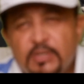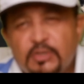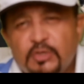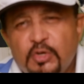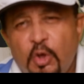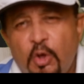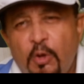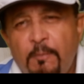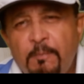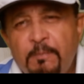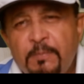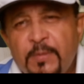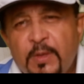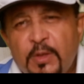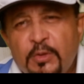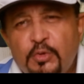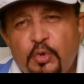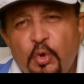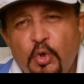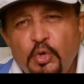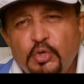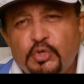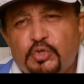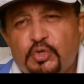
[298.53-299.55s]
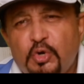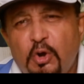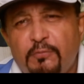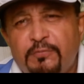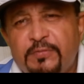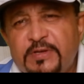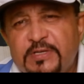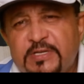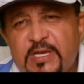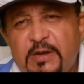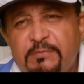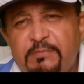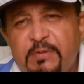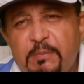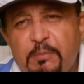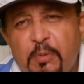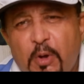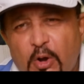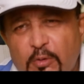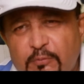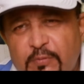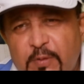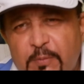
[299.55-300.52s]
So those trophies that we
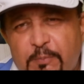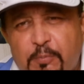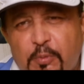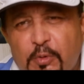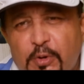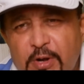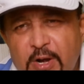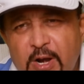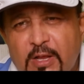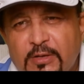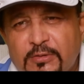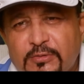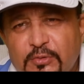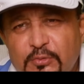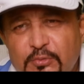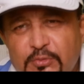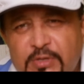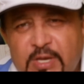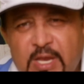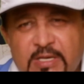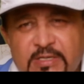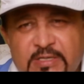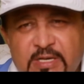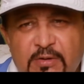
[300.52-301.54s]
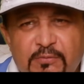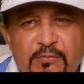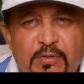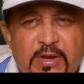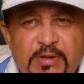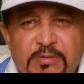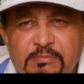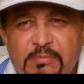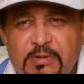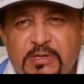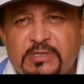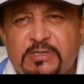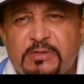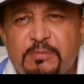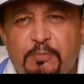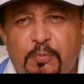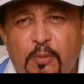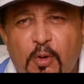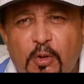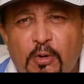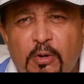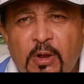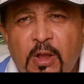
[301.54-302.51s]
bought, we put in our suitcase, and when
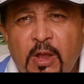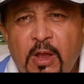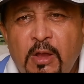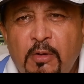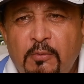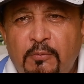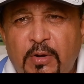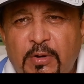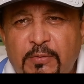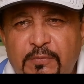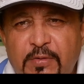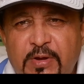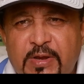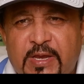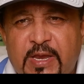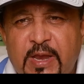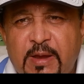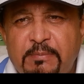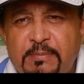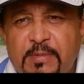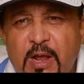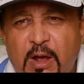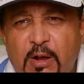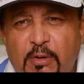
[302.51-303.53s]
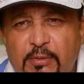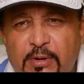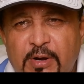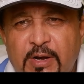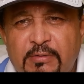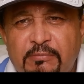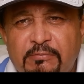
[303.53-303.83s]
we came down